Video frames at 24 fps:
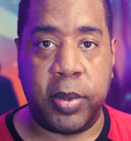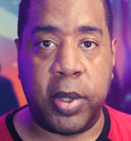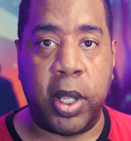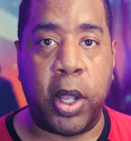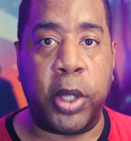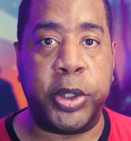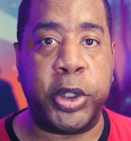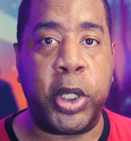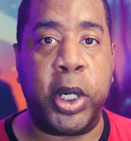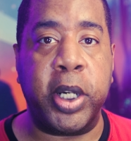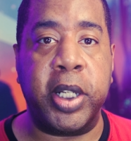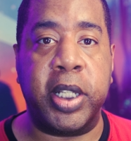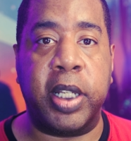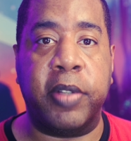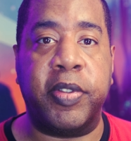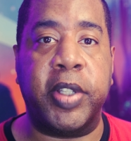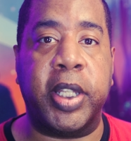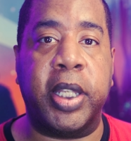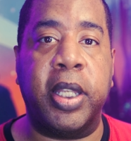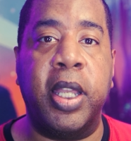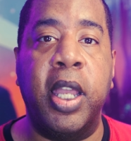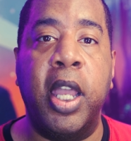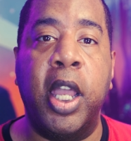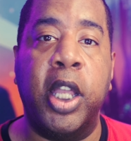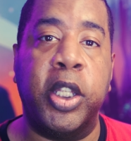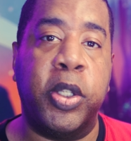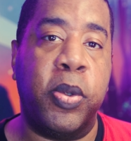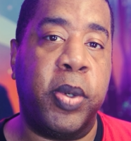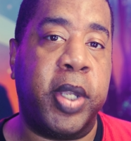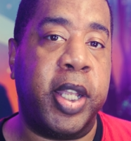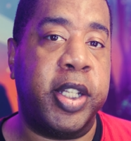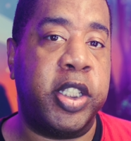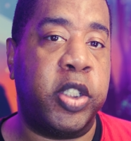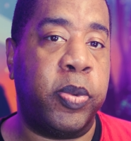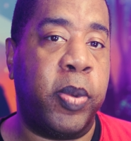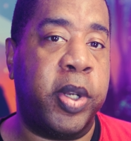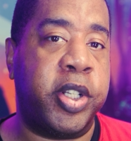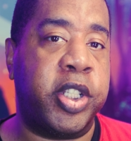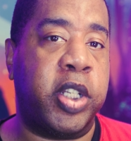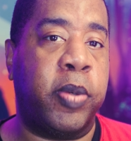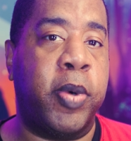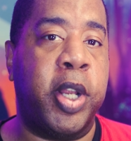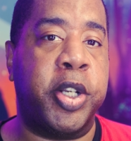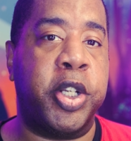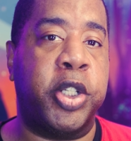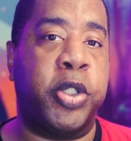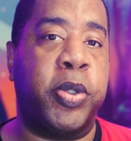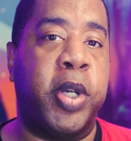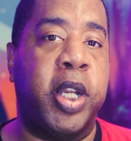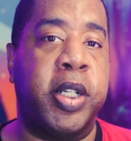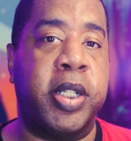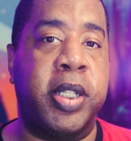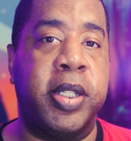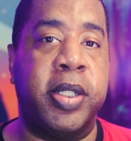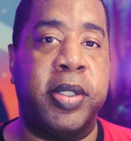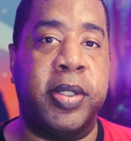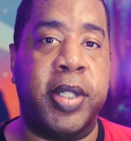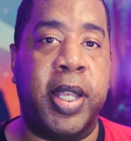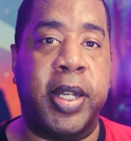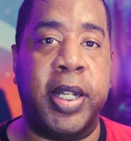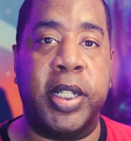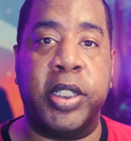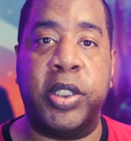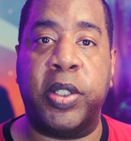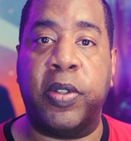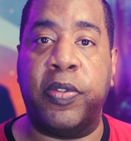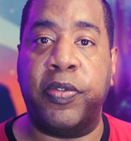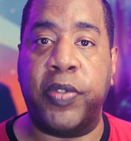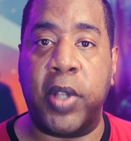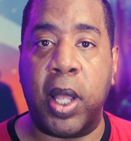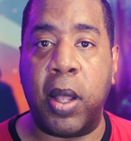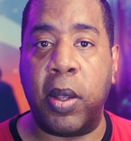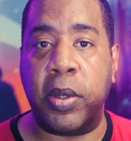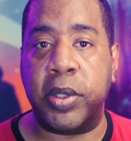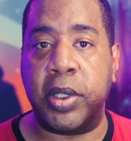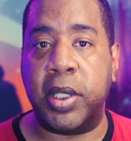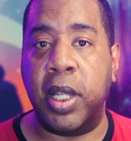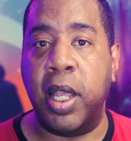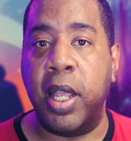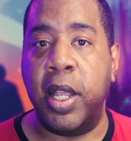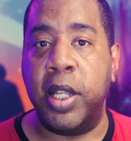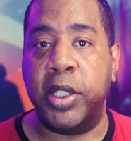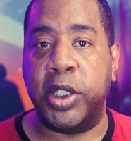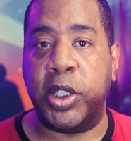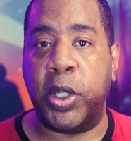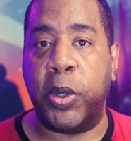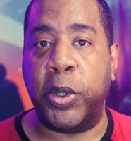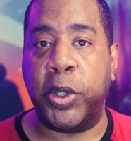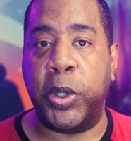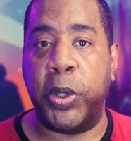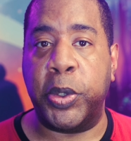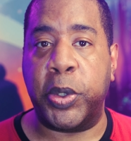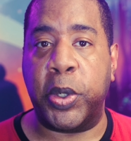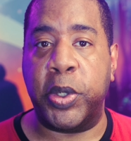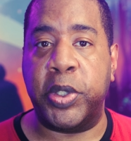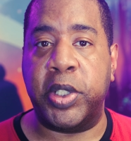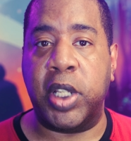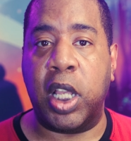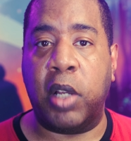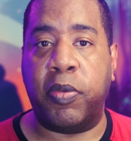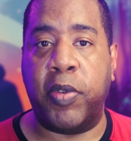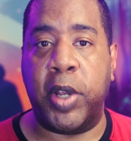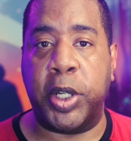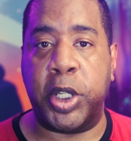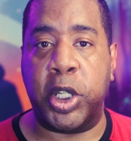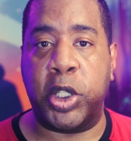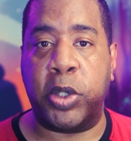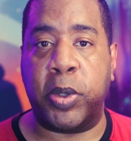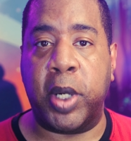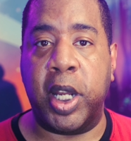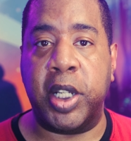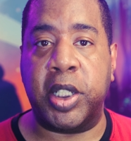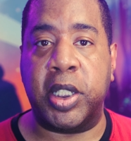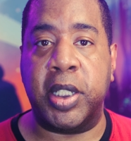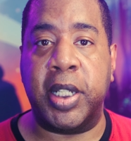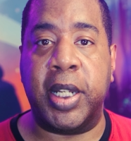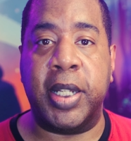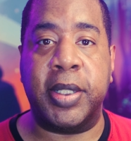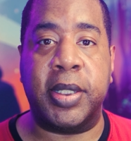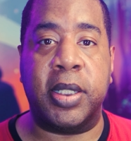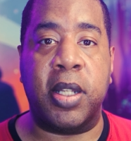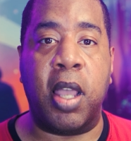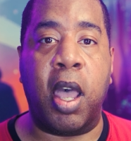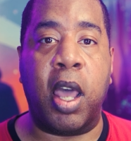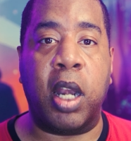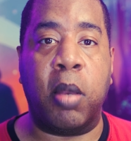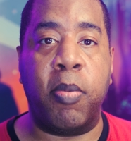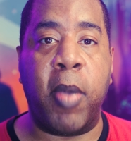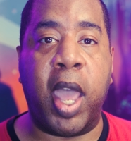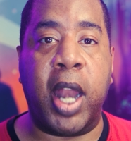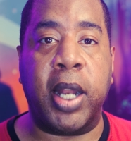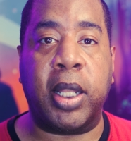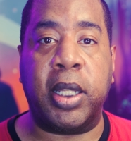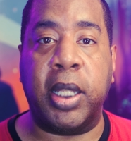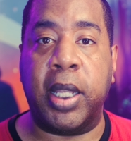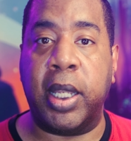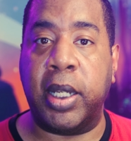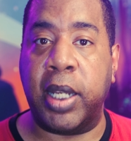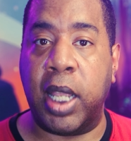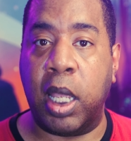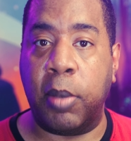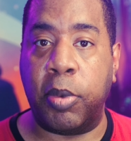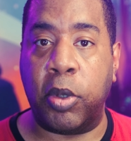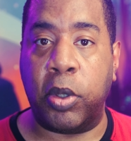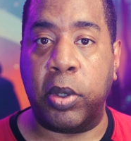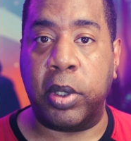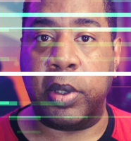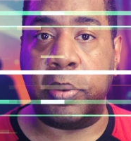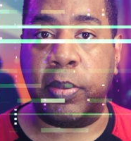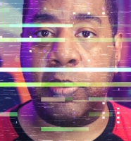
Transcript: Alternatively, you can switch the registration setting to false, so user self-registration isn't automatically enabled.